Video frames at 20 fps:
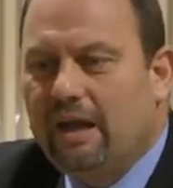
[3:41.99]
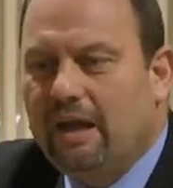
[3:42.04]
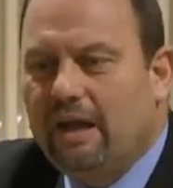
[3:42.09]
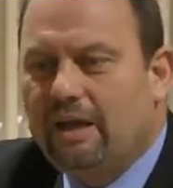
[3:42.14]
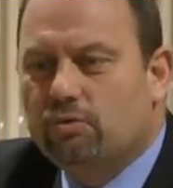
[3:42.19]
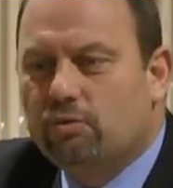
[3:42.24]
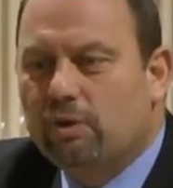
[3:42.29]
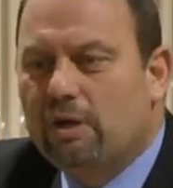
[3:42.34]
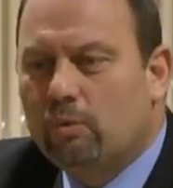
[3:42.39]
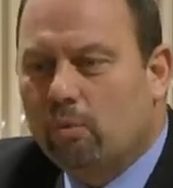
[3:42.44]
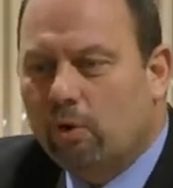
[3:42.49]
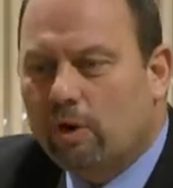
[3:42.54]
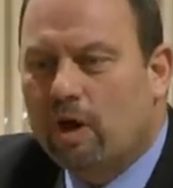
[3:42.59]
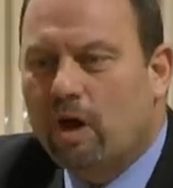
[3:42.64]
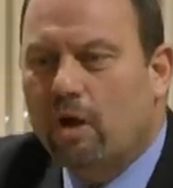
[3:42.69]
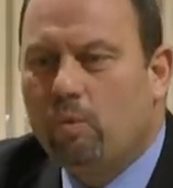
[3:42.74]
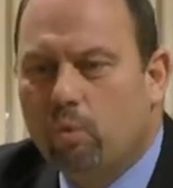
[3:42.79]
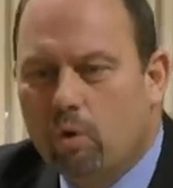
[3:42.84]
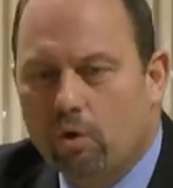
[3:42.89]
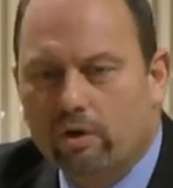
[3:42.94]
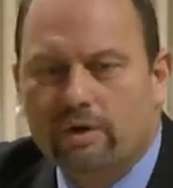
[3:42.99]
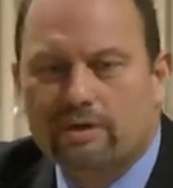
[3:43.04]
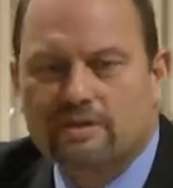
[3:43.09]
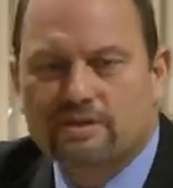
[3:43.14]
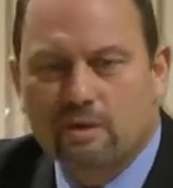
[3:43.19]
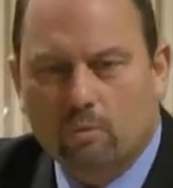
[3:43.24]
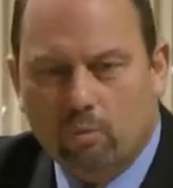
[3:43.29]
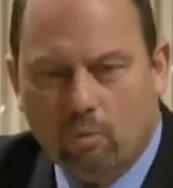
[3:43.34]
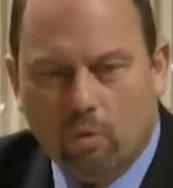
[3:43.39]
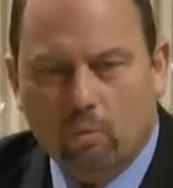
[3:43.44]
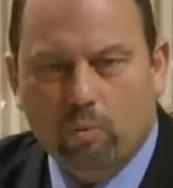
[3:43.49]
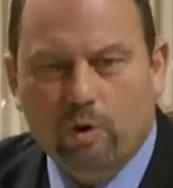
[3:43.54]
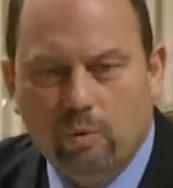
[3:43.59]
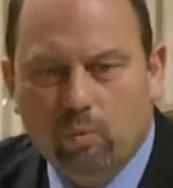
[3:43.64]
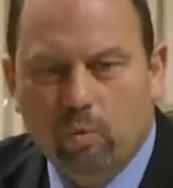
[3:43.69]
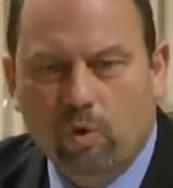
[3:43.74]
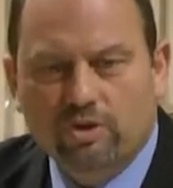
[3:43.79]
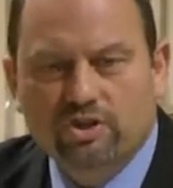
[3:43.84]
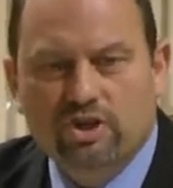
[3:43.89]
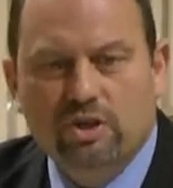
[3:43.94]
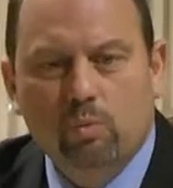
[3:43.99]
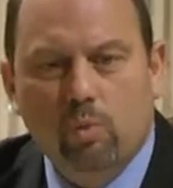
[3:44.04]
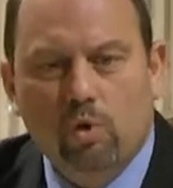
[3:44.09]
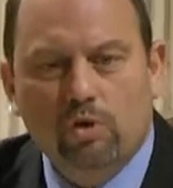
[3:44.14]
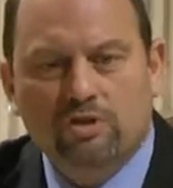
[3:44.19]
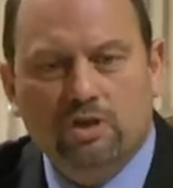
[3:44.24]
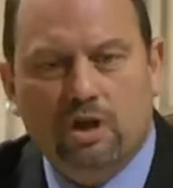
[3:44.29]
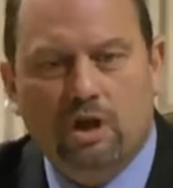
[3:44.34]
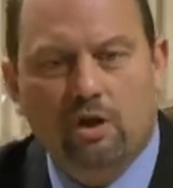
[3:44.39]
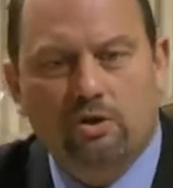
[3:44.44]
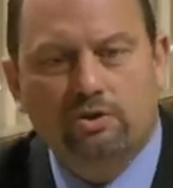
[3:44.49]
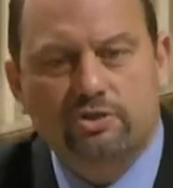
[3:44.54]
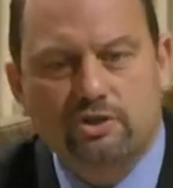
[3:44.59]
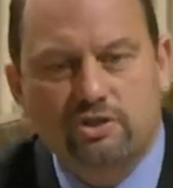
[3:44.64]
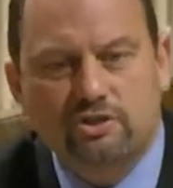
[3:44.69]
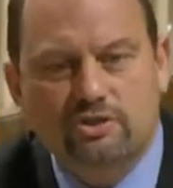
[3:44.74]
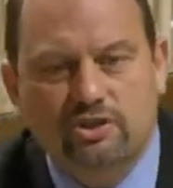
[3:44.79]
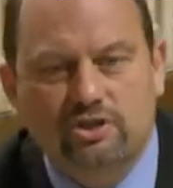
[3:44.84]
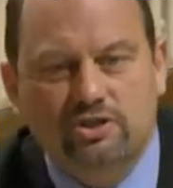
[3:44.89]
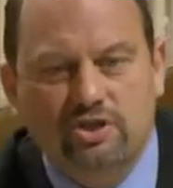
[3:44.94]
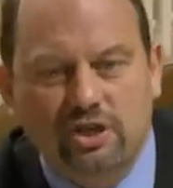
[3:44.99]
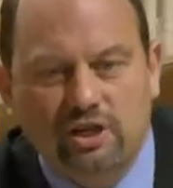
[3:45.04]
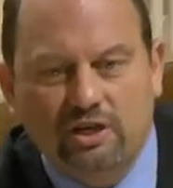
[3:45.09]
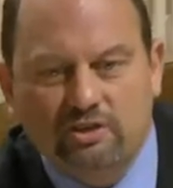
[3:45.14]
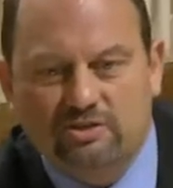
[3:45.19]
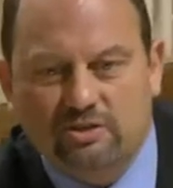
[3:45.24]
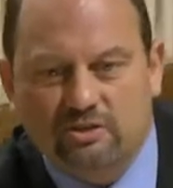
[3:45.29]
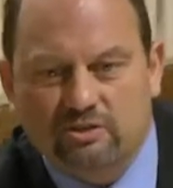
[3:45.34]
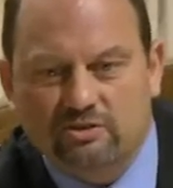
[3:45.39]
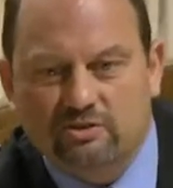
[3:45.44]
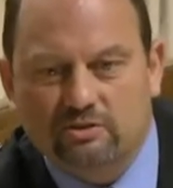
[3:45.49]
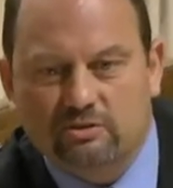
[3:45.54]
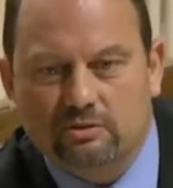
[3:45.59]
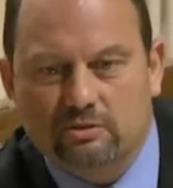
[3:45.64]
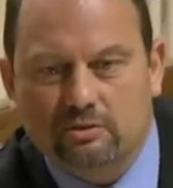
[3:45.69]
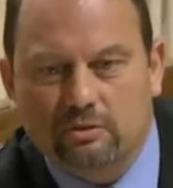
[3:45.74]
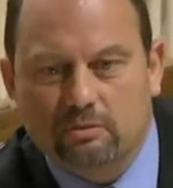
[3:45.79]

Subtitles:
is really what I want, isn't it? What we want. She wants closeness to Jesus.